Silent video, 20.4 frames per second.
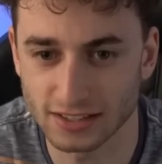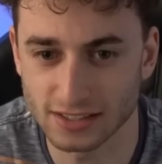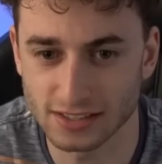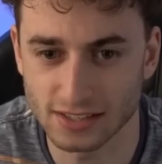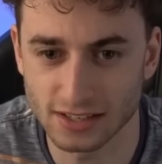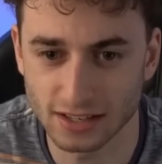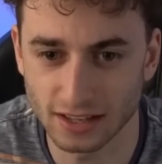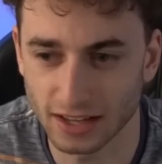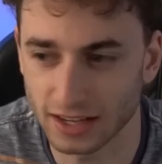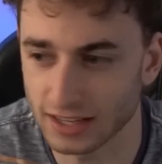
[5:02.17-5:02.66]

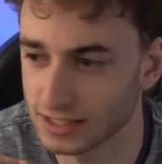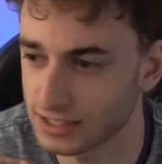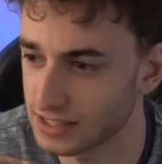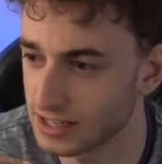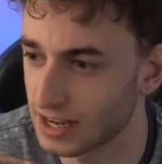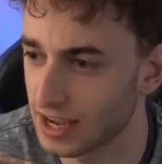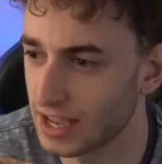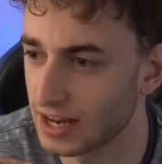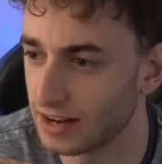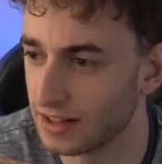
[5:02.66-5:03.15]
that likes
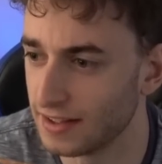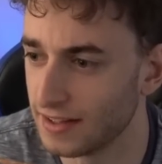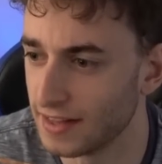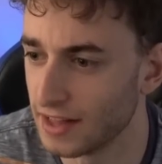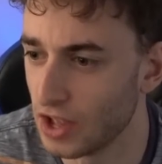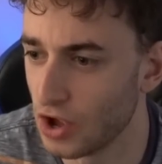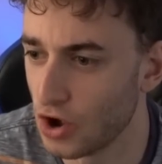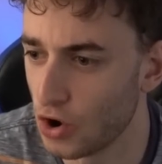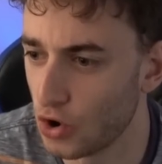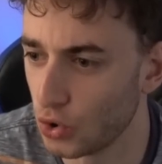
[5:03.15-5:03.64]
to get
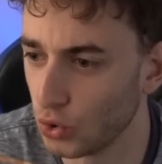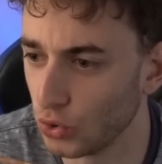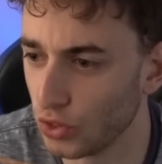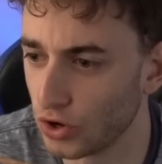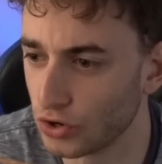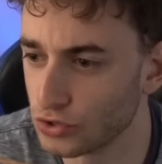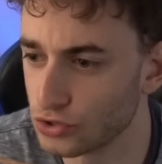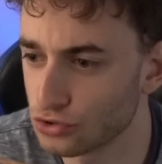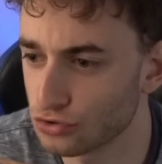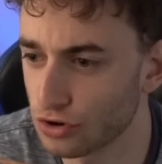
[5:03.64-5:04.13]
all
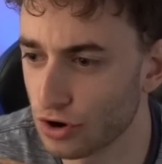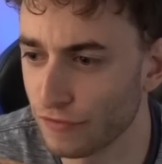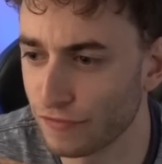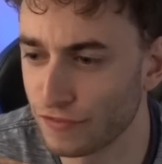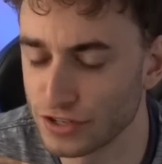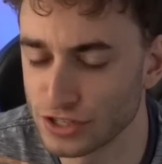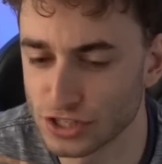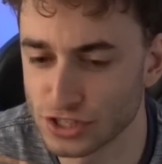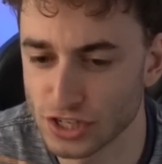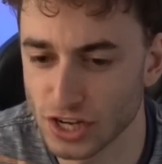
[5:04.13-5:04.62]
those
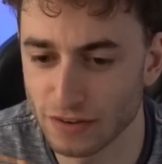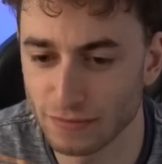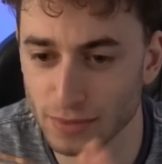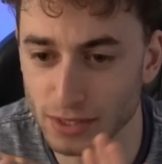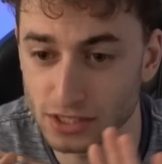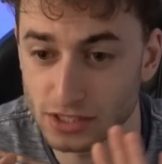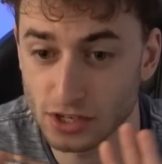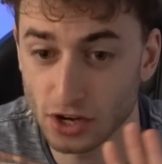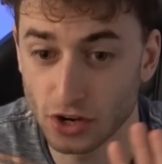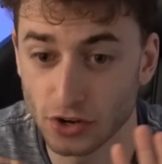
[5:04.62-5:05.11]
trophies
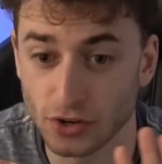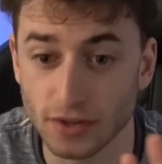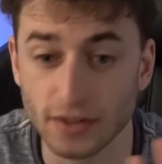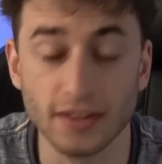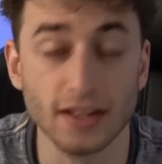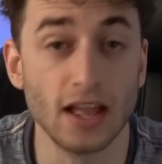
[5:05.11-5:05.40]
achievements. So